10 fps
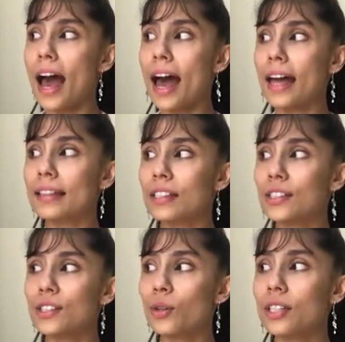and then
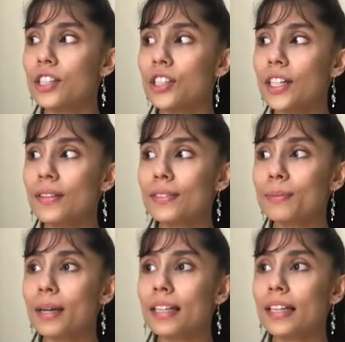slowly shift
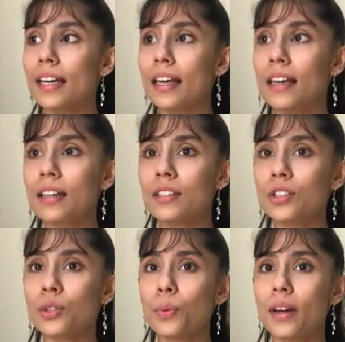my gaze
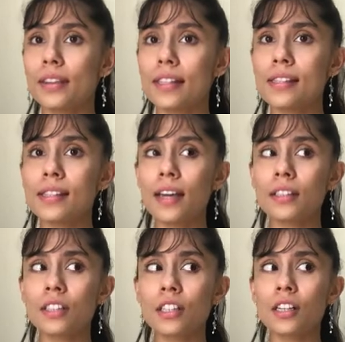toward the
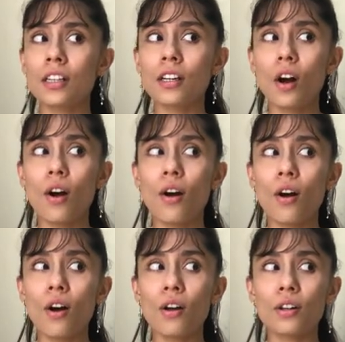center
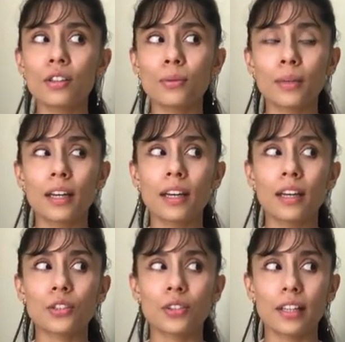all the
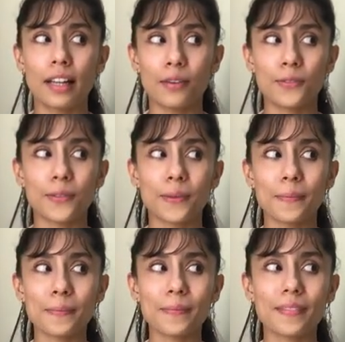way to the left
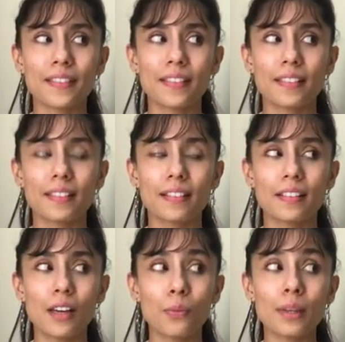
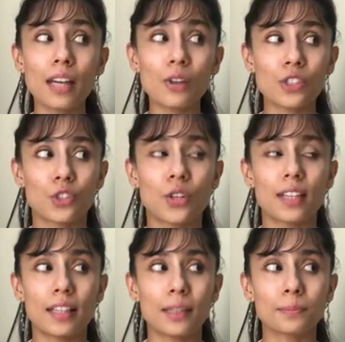without
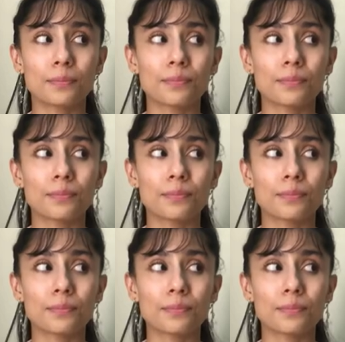straining